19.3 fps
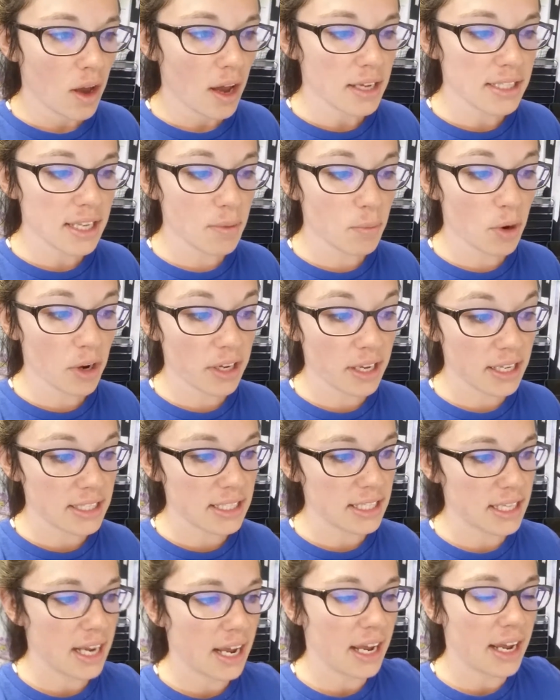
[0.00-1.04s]
as I'm working
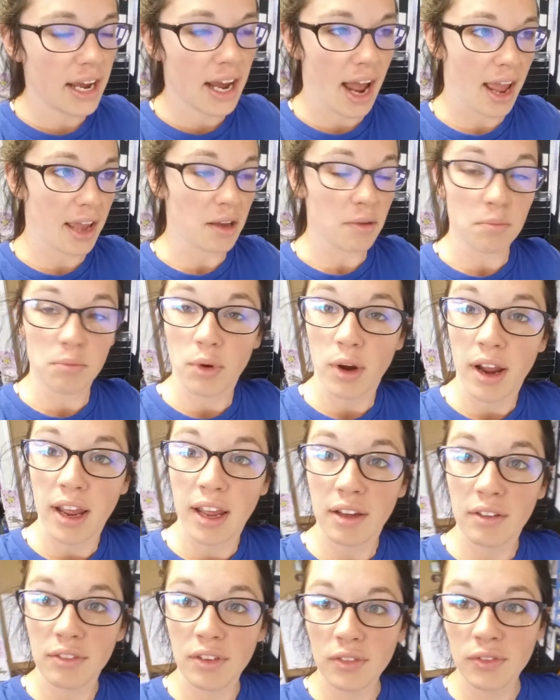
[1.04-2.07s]
today, I am
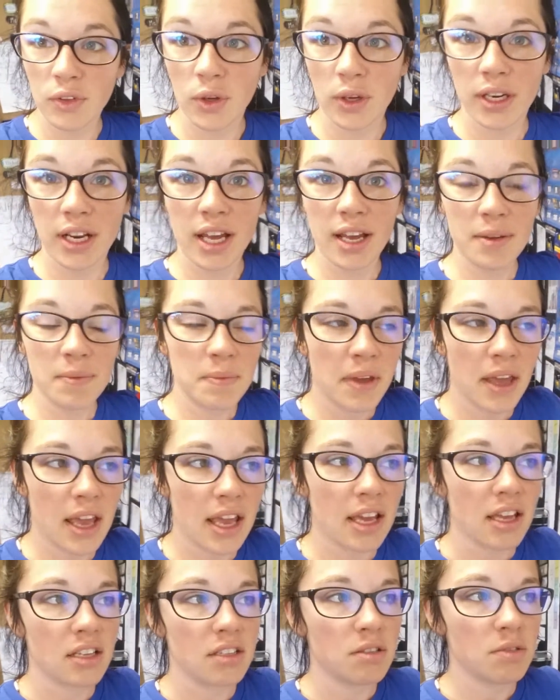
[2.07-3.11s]
praying for Florida
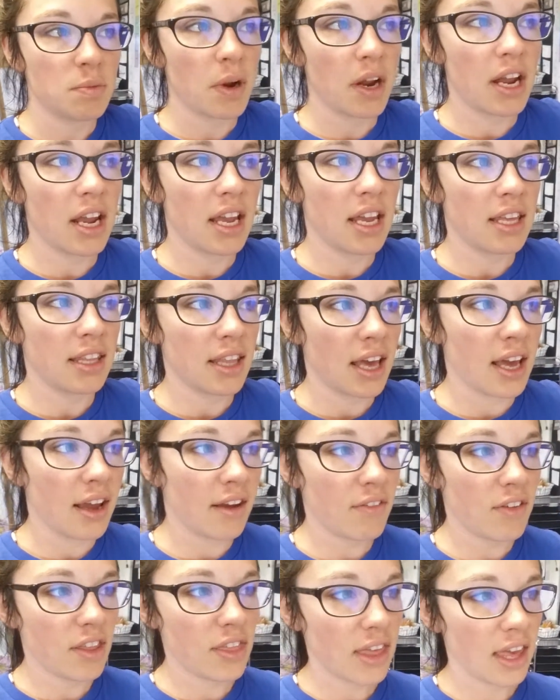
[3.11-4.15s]
and praying that
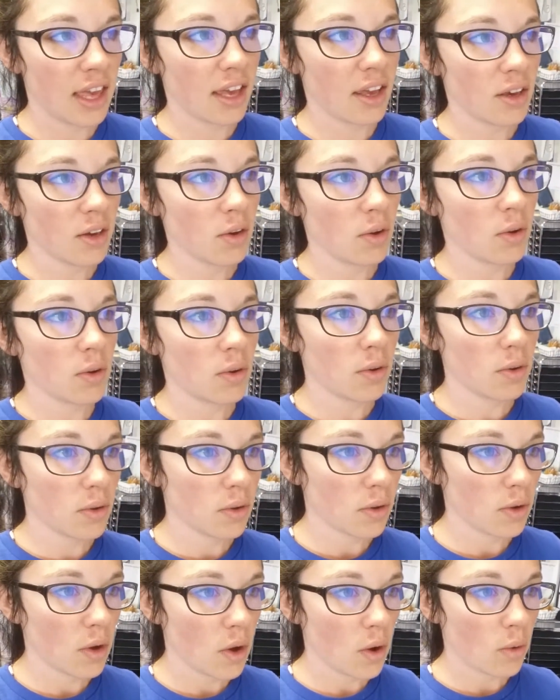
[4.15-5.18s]
everything
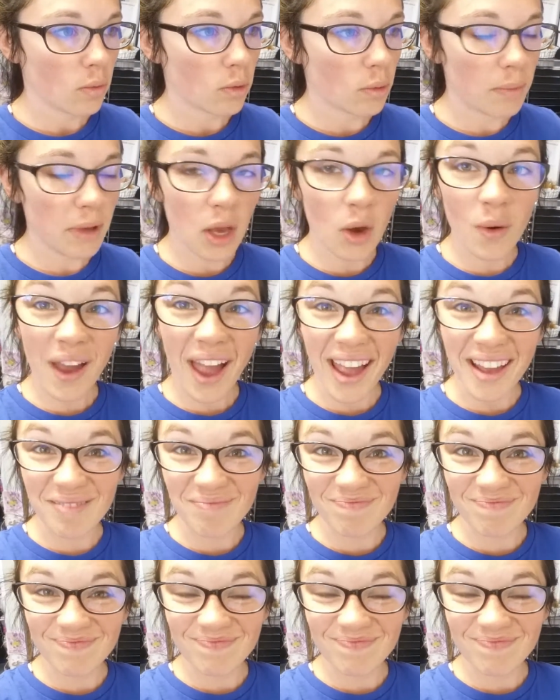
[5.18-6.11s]
will be okay.